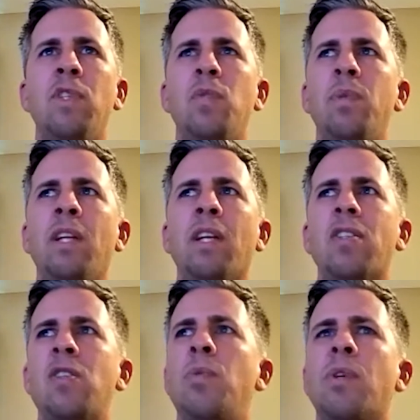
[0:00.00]
Just be
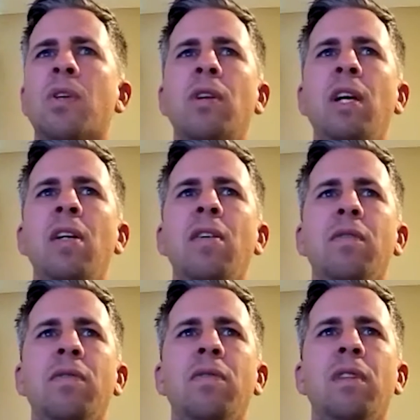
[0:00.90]
like super
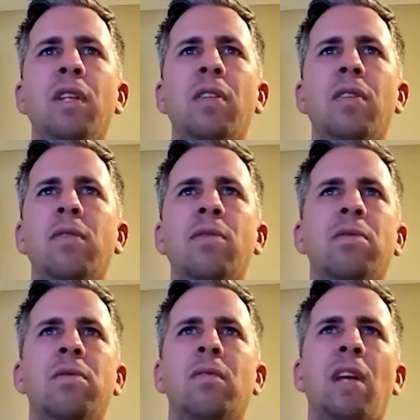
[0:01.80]
creative. Like,
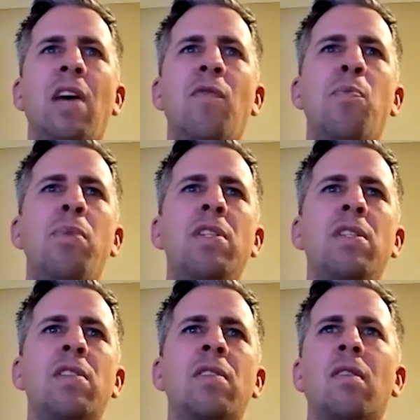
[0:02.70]
have a
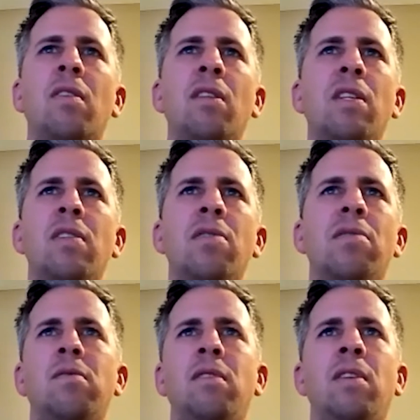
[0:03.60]
business card that
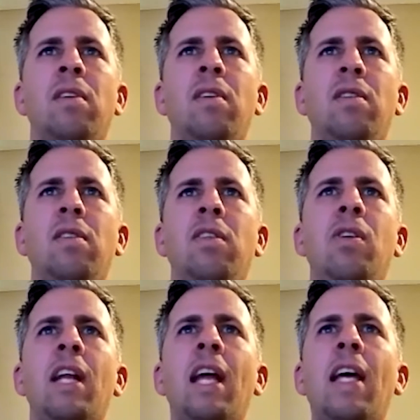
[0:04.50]

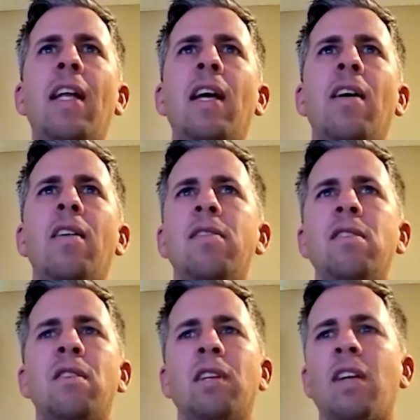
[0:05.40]
you can hand
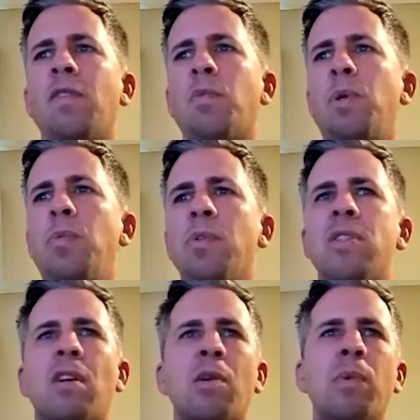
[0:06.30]
out. Start giving
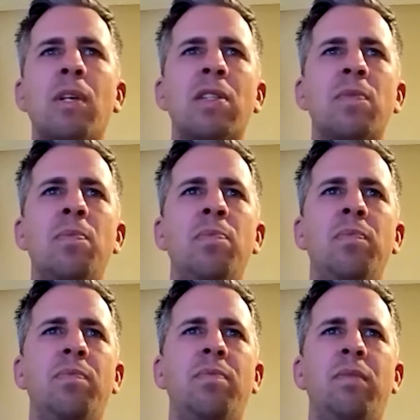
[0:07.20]
people Starbucks,
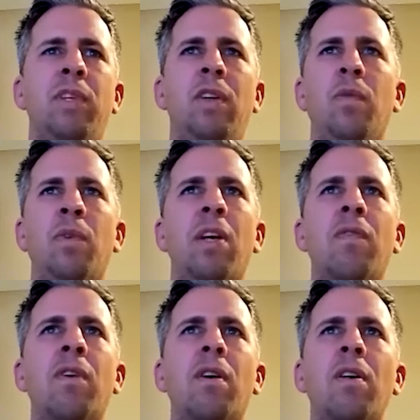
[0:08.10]

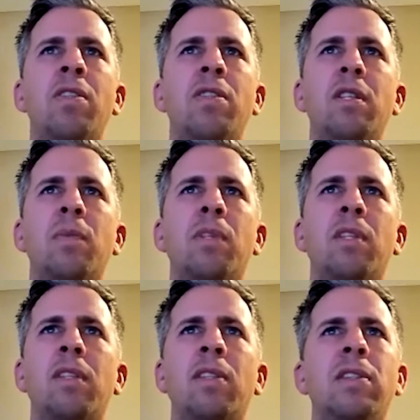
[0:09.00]
gift cards or
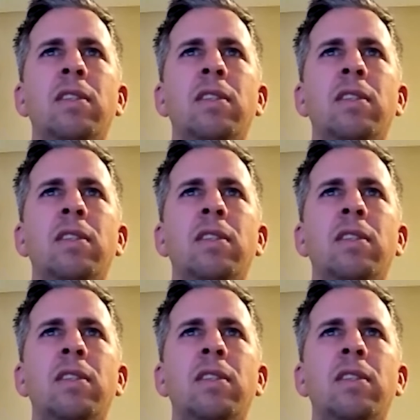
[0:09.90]
something.